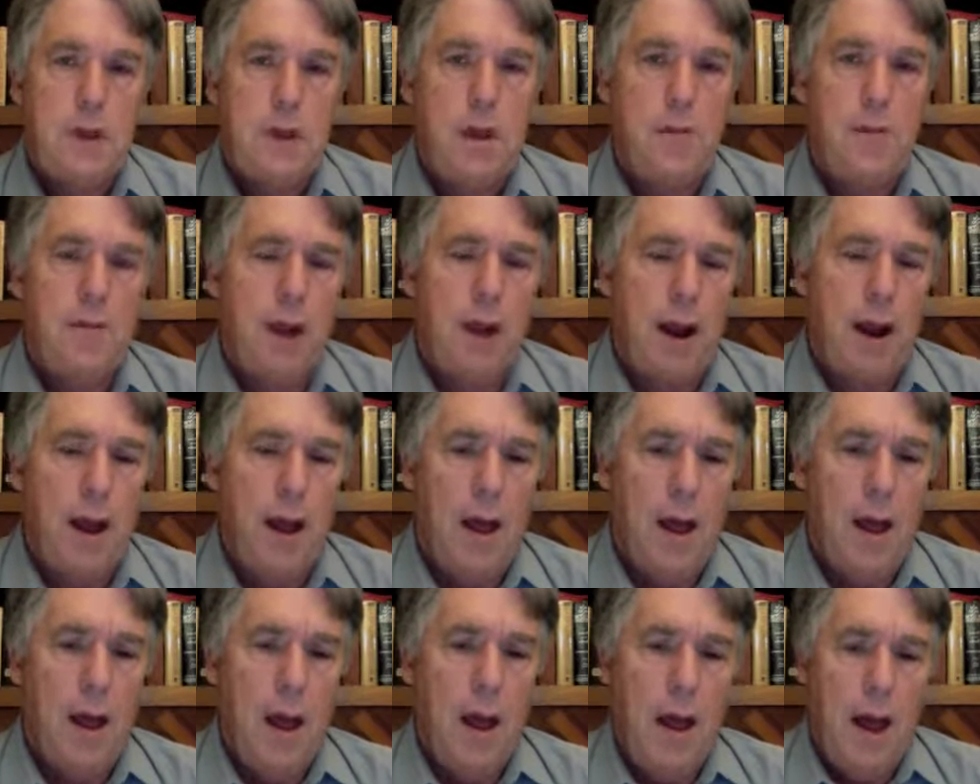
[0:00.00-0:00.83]

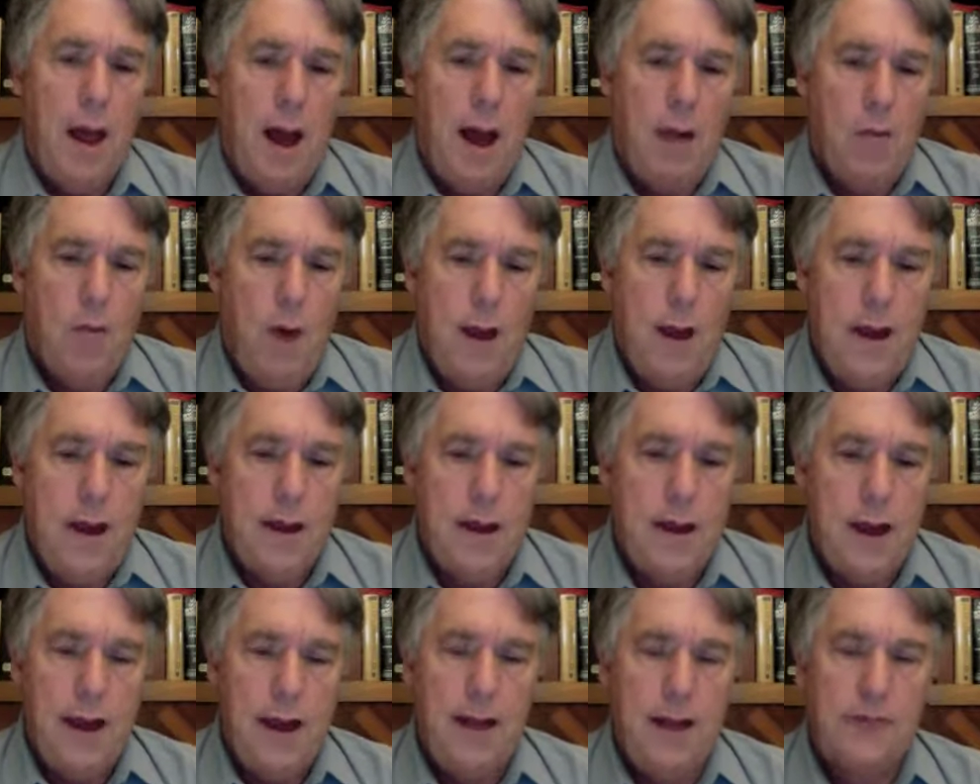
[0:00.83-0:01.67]
But I want
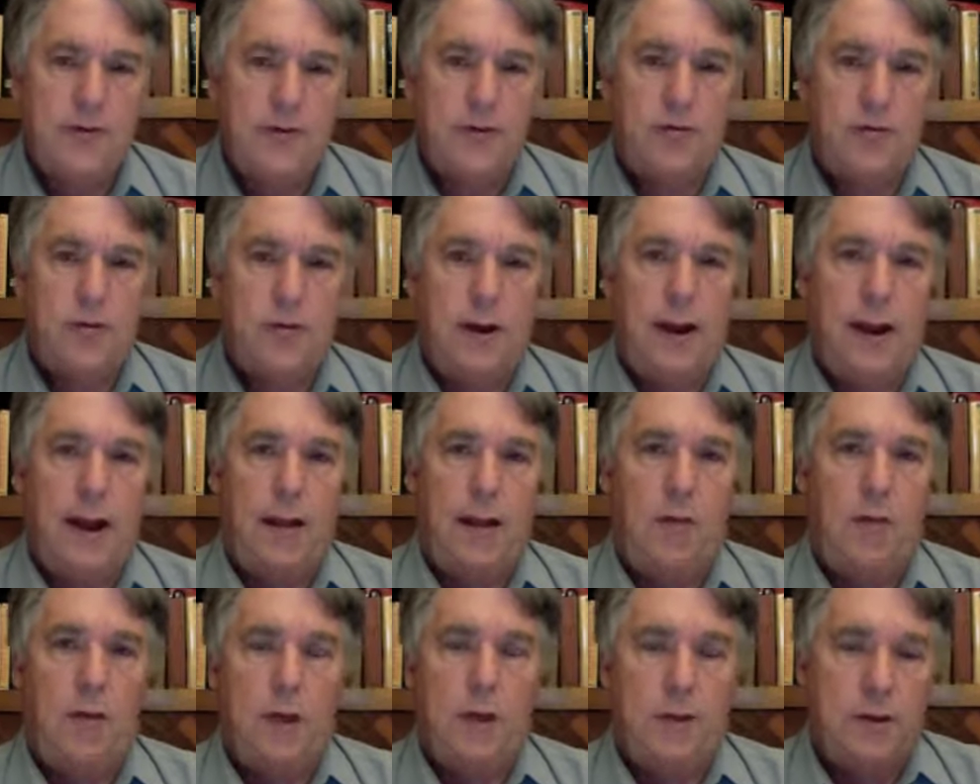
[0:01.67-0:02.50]
to concentrate
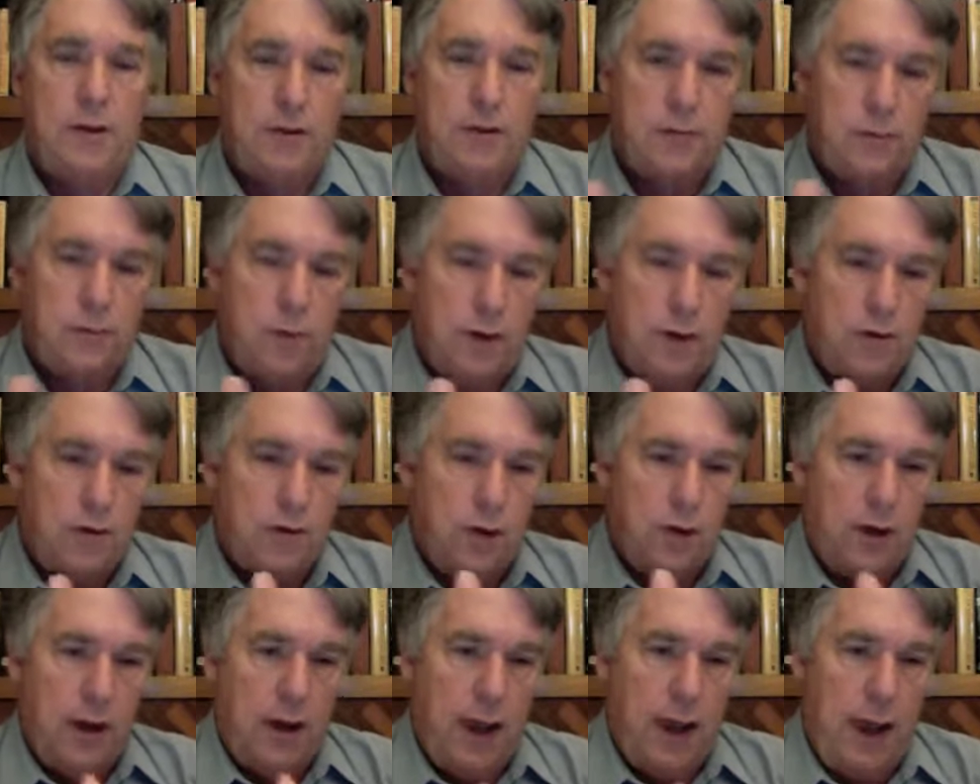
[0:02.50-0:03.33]
on what this what's
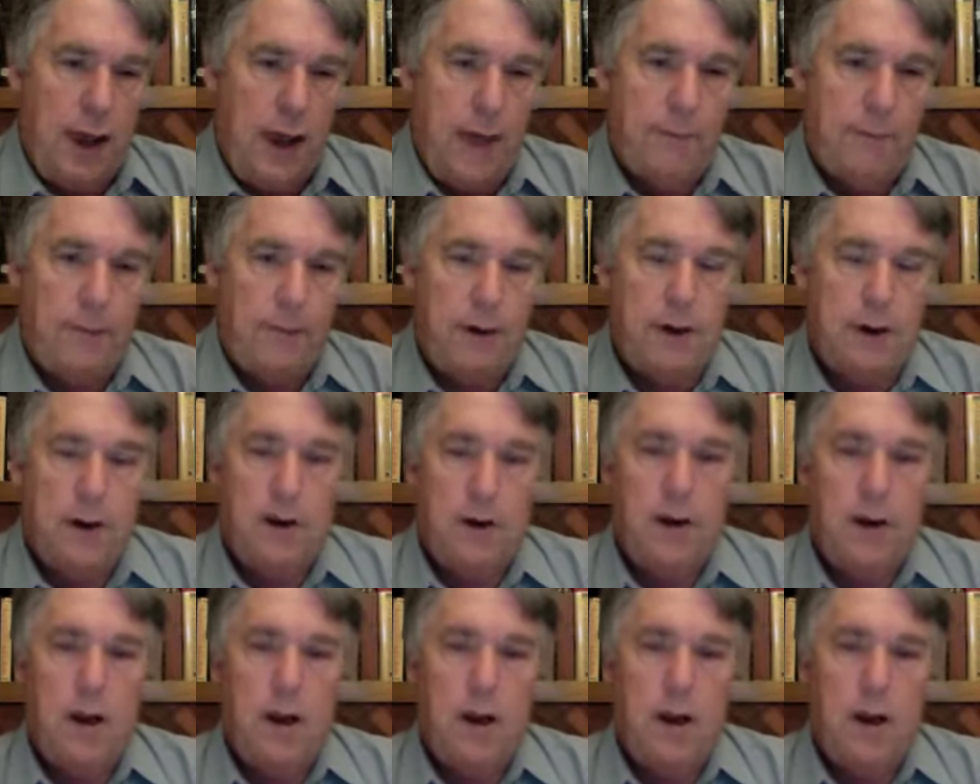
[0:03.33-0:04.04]
going to happen here,